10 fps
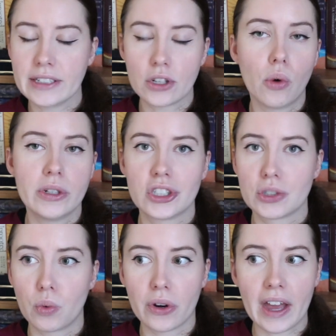It's always
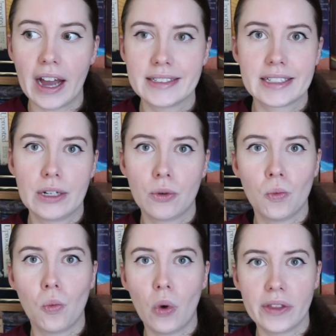just worth
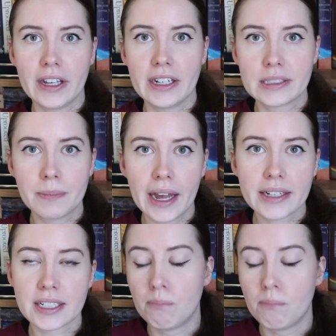asking what they expect.